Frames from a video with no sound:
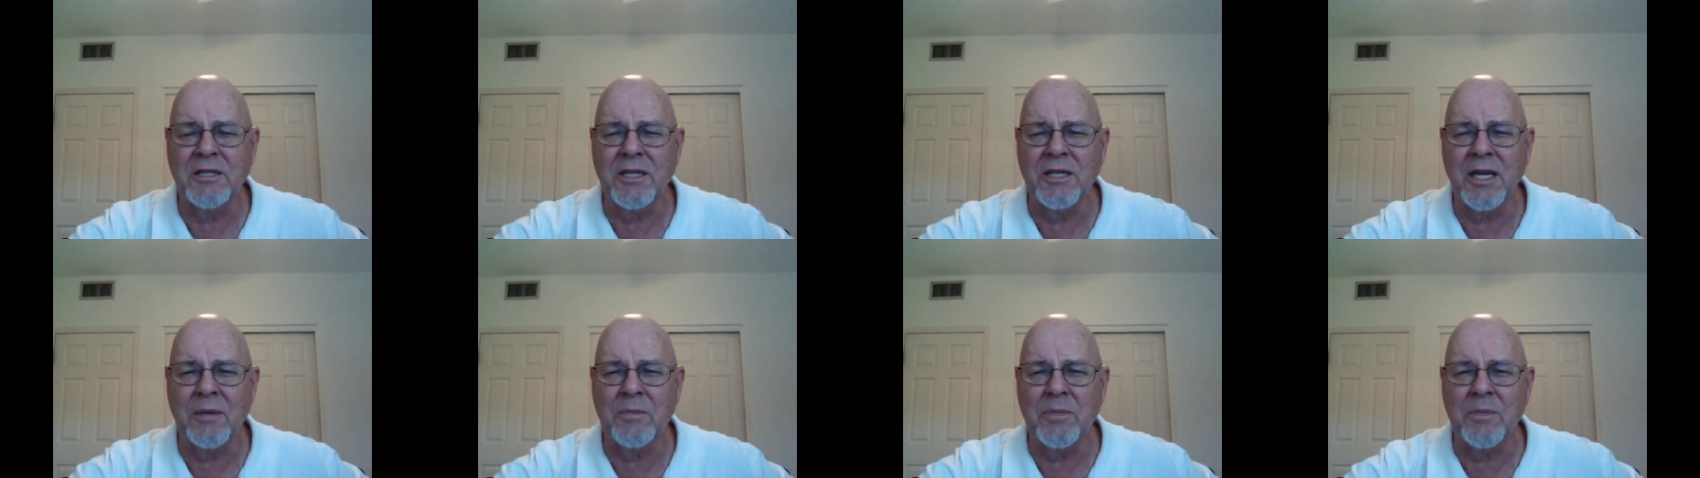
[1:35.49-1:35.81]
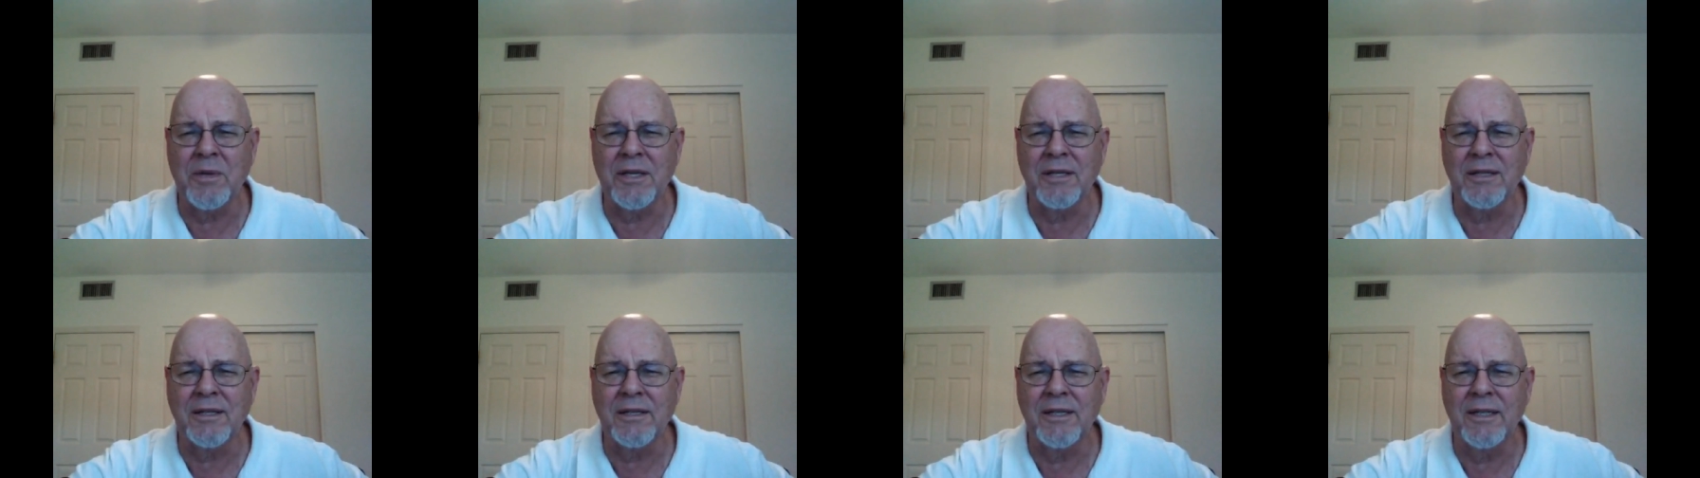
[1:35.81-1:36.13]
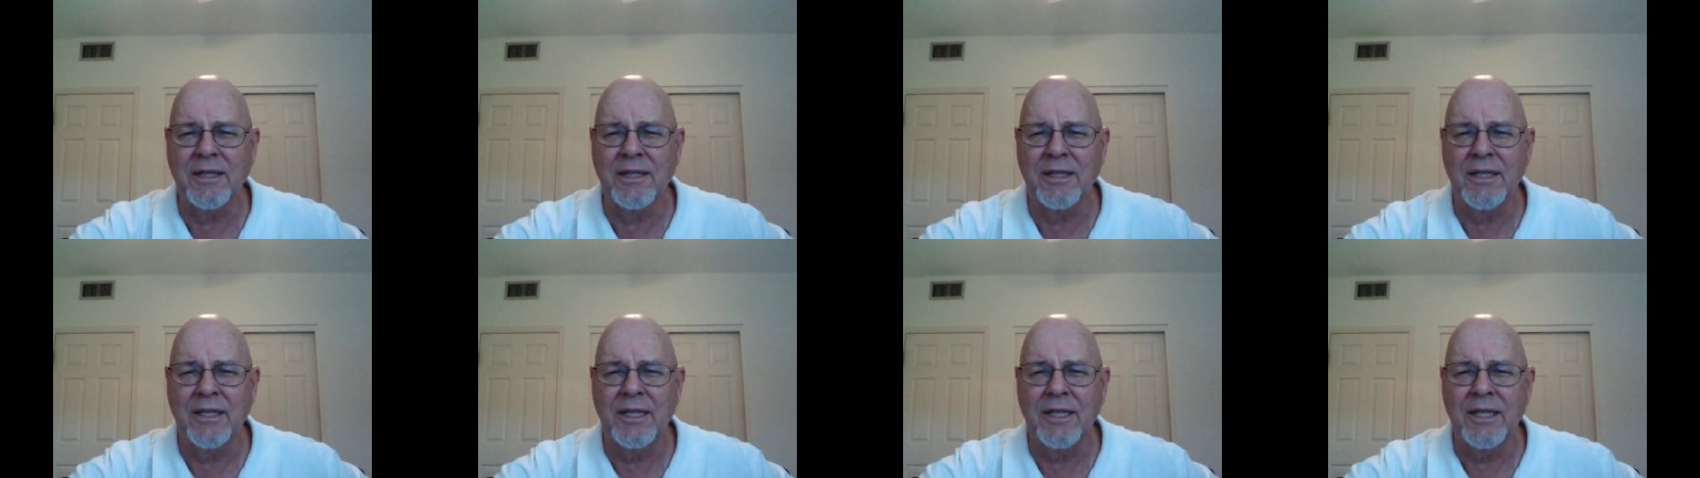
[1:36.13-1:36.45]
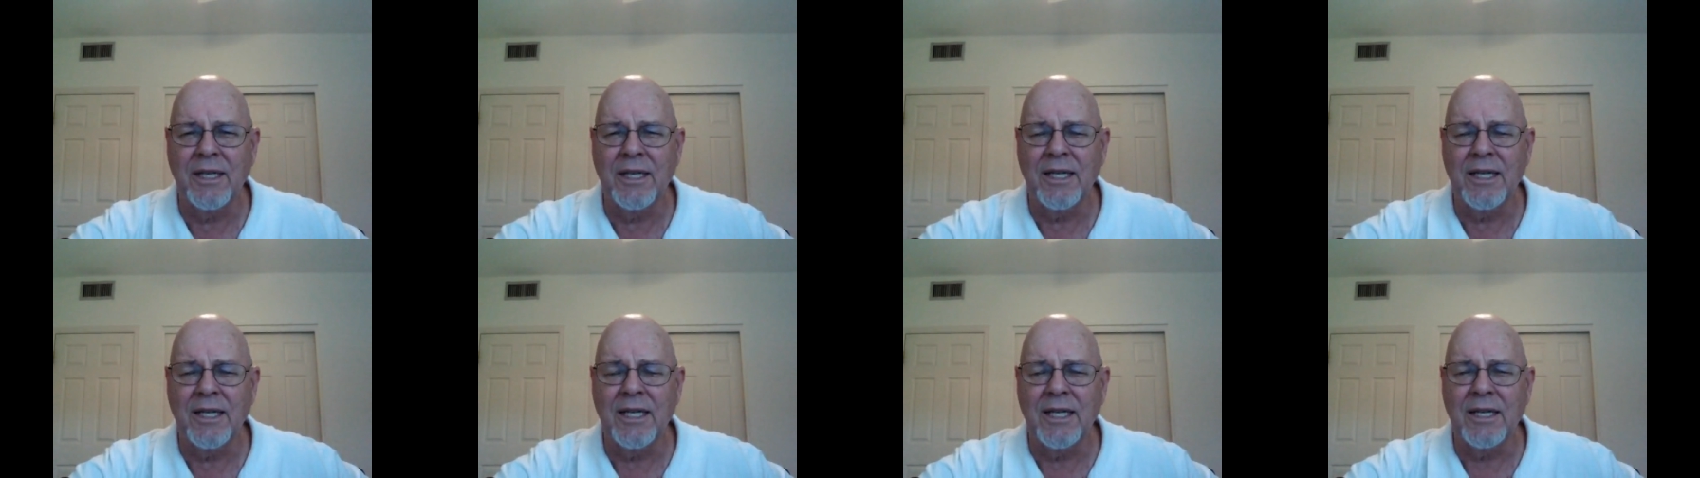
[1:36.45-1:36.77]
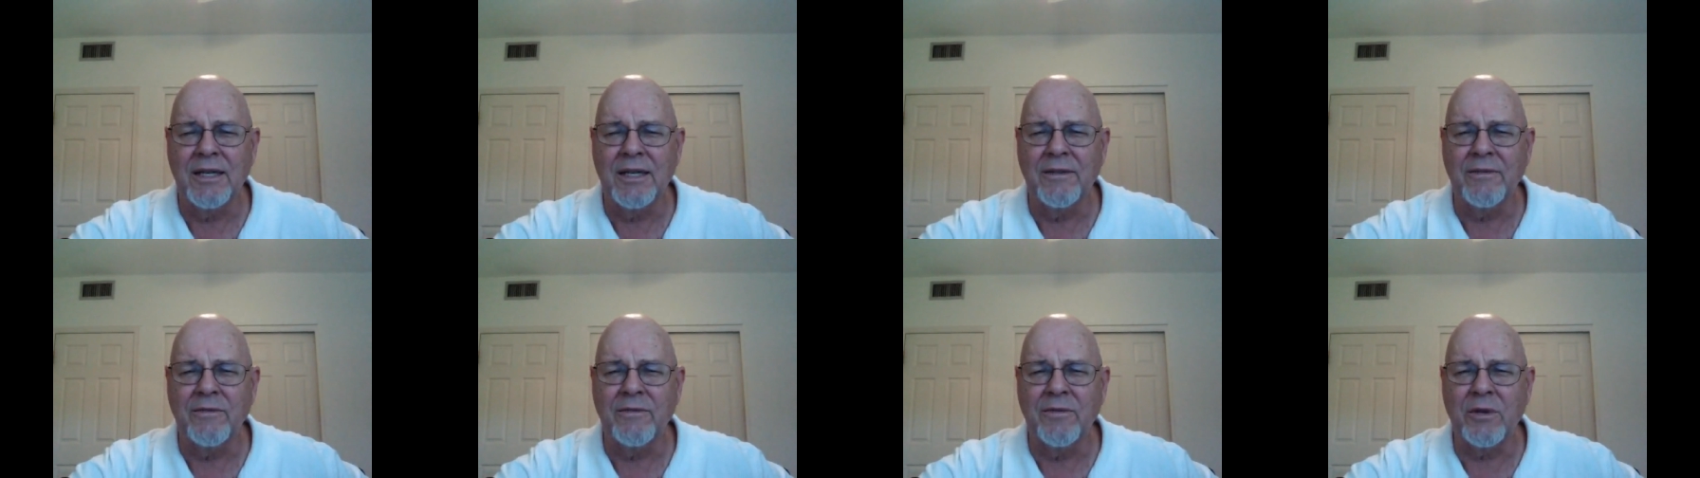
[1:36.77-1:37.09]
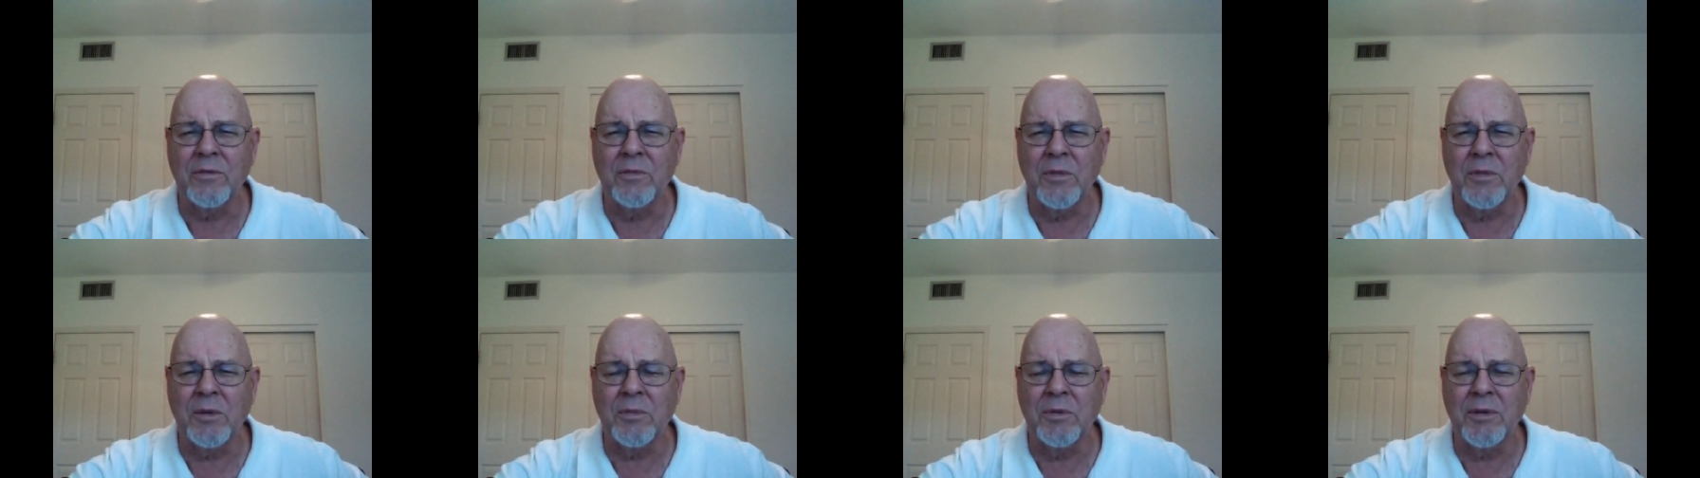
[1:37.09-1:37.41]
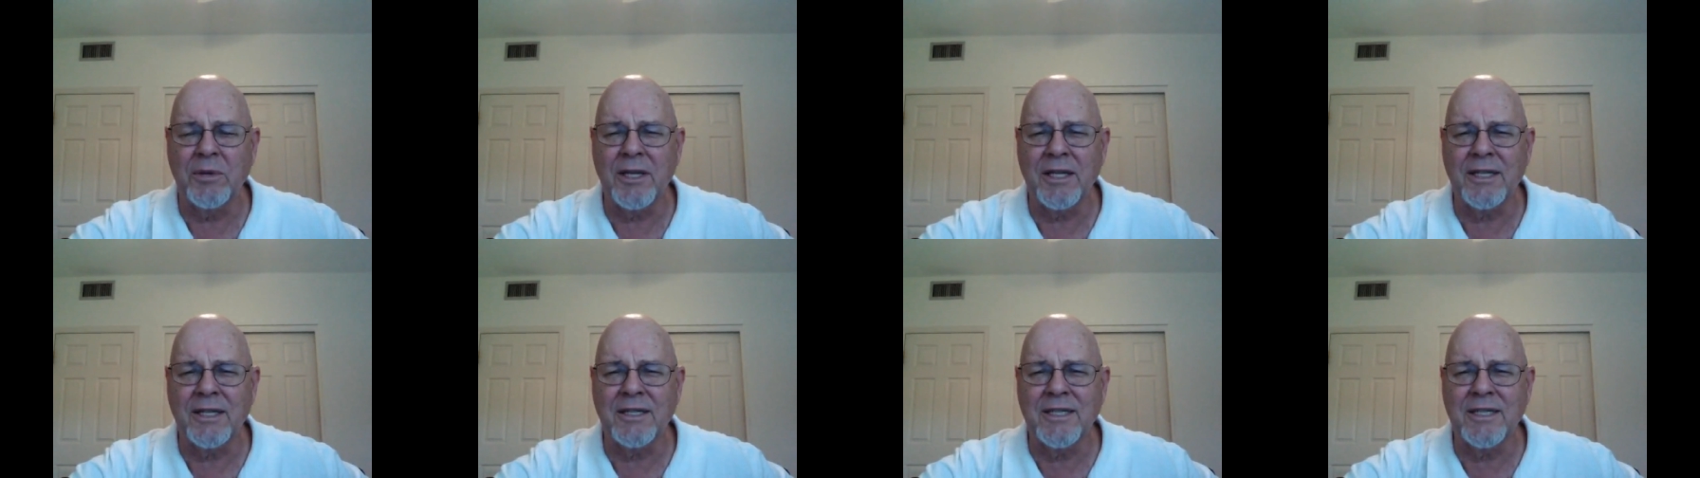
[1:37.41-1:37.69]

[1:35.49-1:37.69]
I've served as the North American lead Z